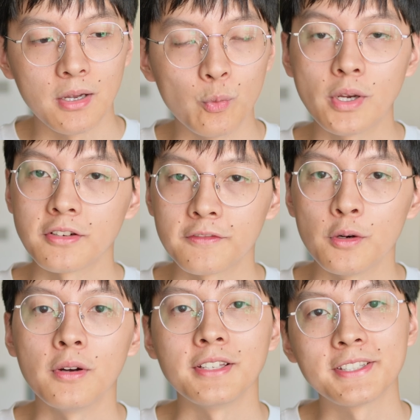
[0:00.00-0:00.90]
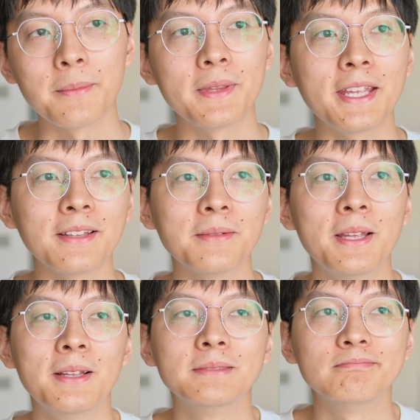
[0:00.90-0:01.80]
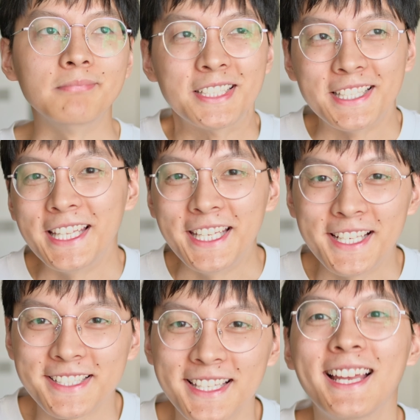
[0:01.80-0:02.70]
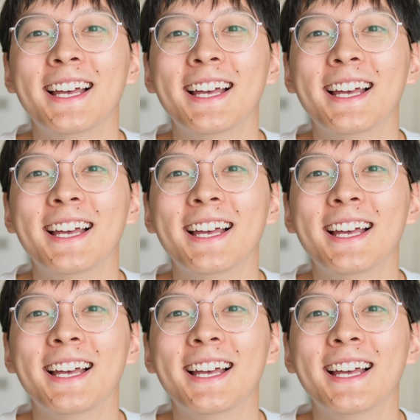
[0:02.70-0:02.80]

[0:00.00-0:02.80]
wonderful and something miscellaneous.